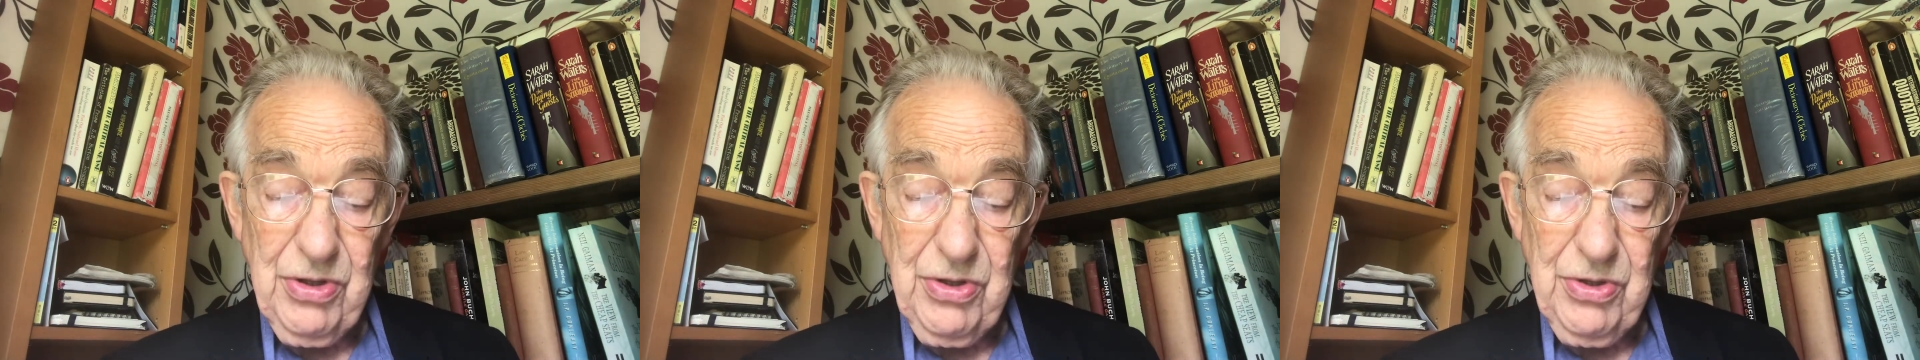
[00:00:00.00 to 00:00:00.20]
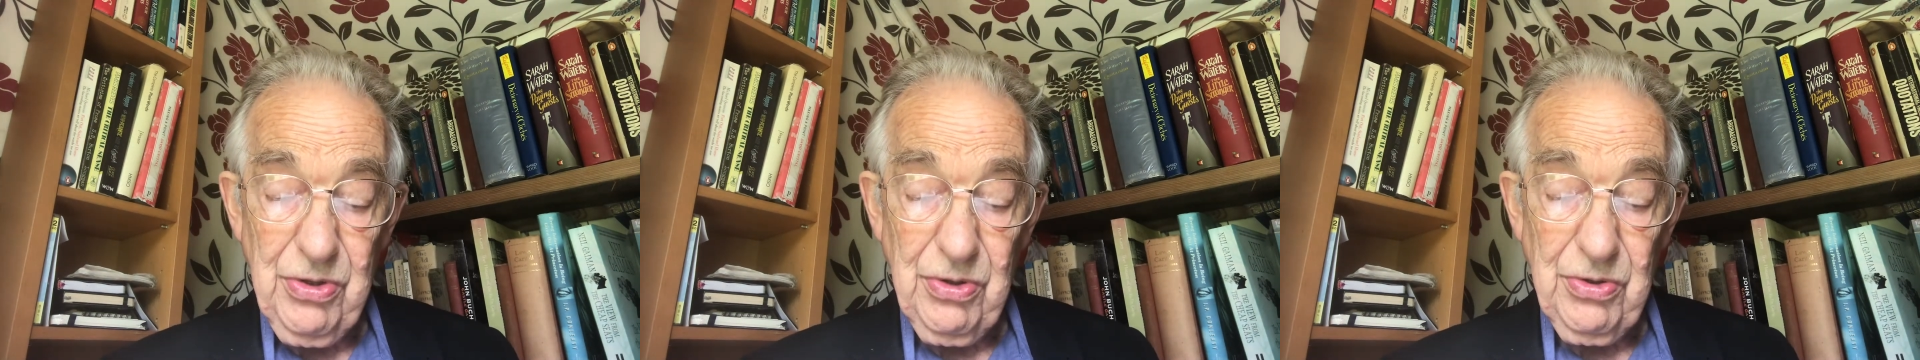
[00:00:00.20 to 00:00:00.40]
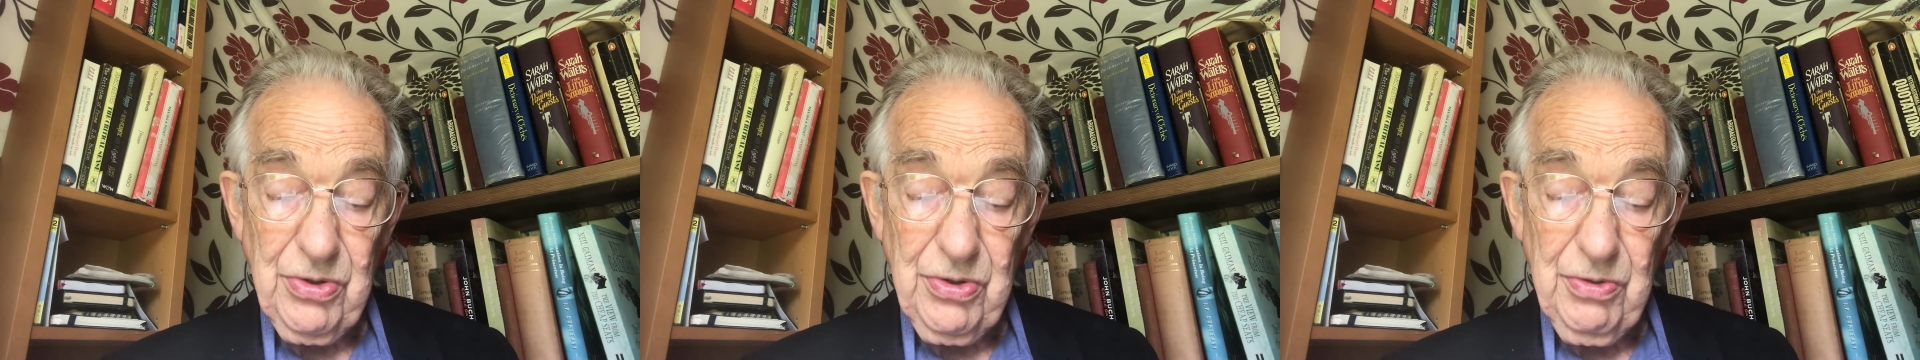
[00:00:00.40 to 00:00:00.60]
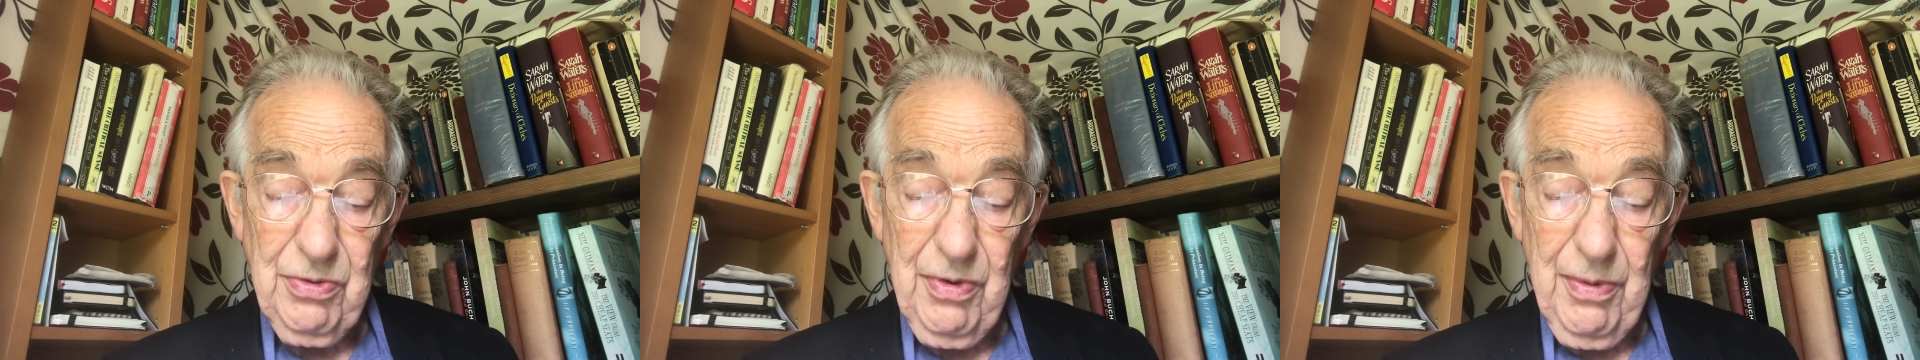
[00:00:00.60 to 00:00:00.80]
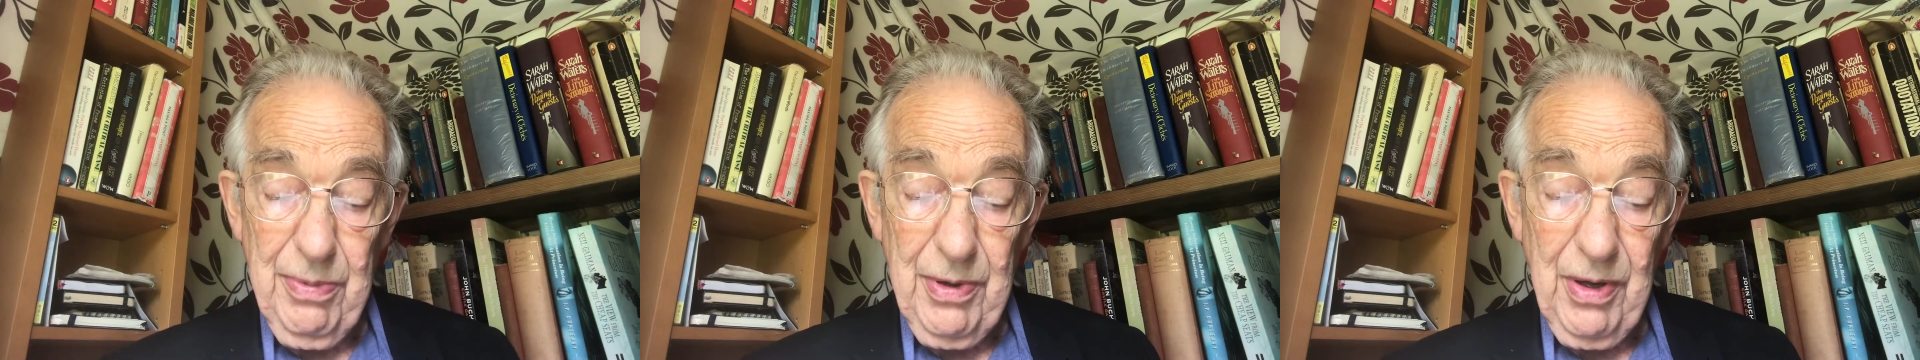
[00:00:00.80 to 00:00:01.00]
Johnson
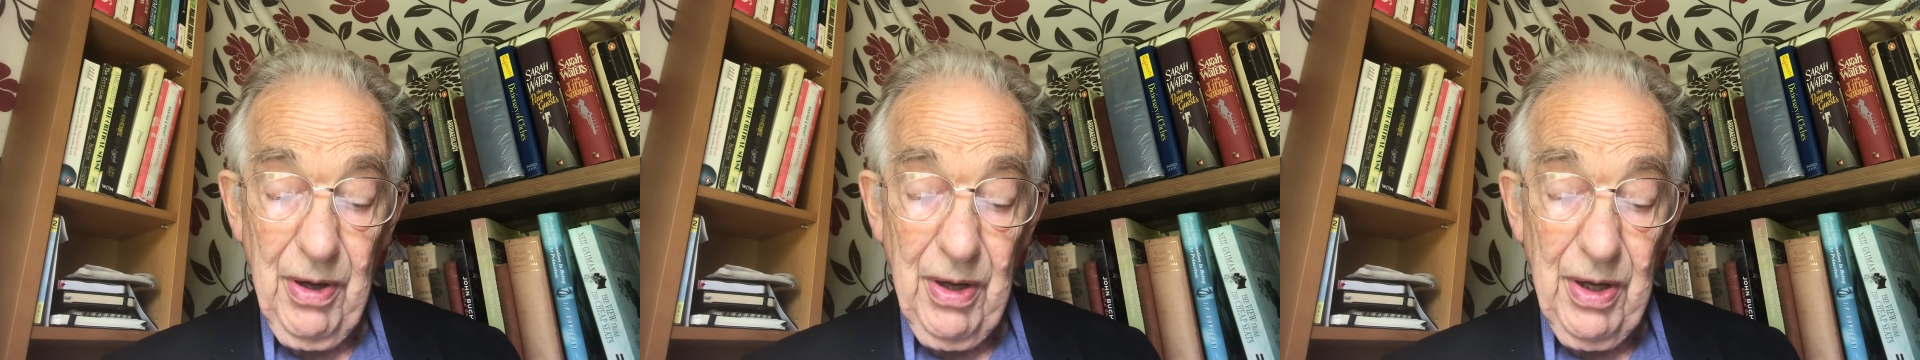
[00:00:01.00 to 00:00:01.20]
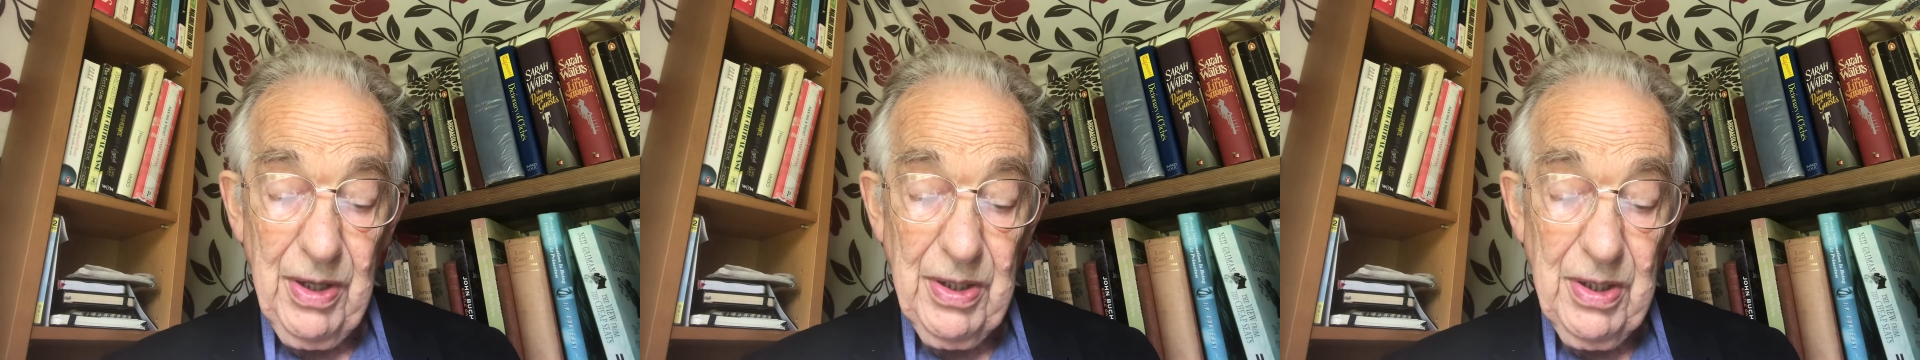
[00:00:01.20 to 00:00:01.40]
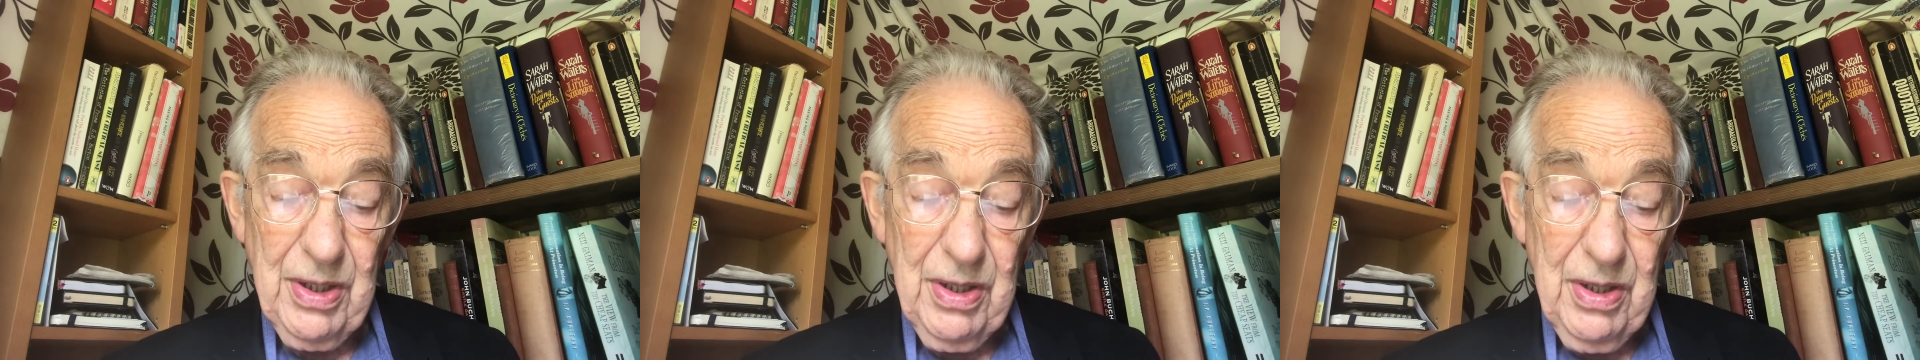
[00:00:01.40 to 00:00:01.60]
replied.